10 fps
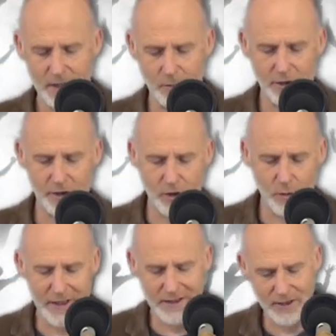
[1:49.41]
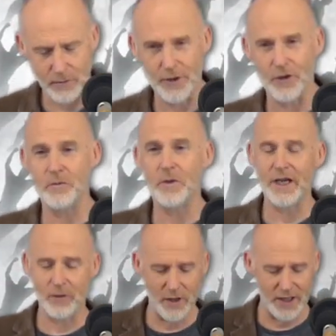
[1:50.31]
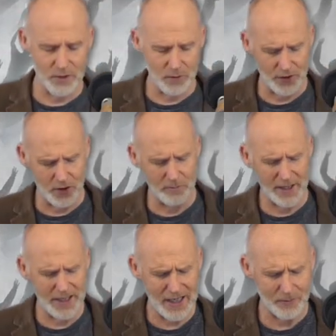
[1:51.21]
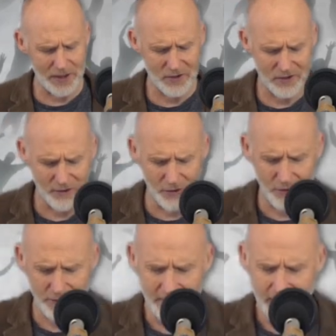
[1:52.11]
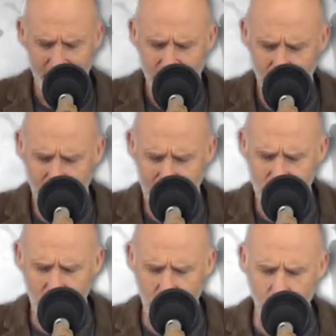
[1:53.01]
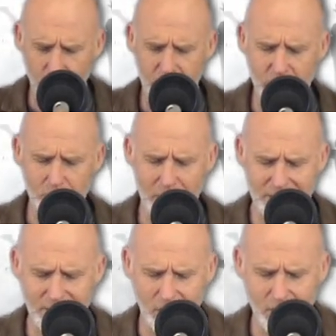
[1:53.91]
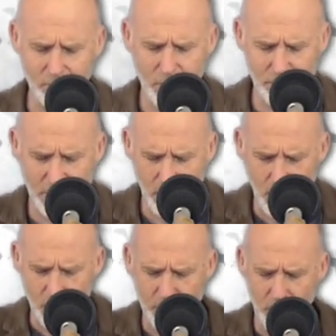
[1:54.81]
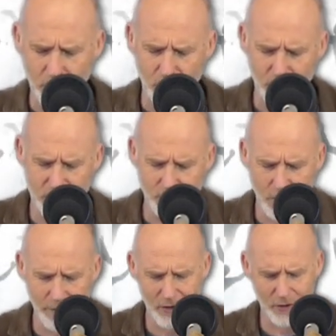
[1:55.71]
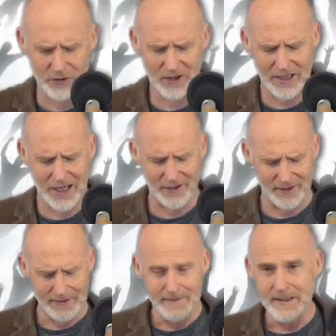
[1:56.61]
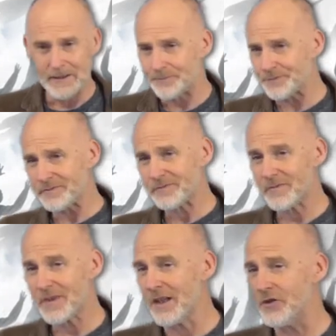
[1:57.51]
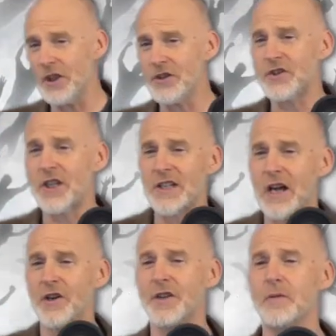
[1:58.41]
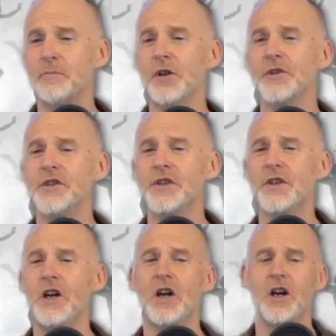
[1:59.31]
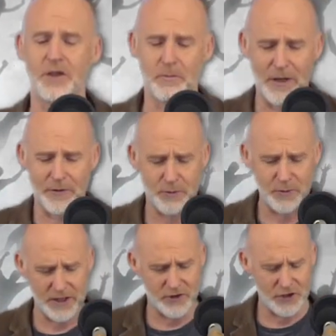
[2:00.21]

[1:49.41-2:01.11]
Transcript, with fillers: You are acquainted with all my ways, with all my habits, Lord. For there is not a word on my tongue, but behold, O Lord, you know it all together. Jesus says, out of the abundance of the heart, the mouth speaks.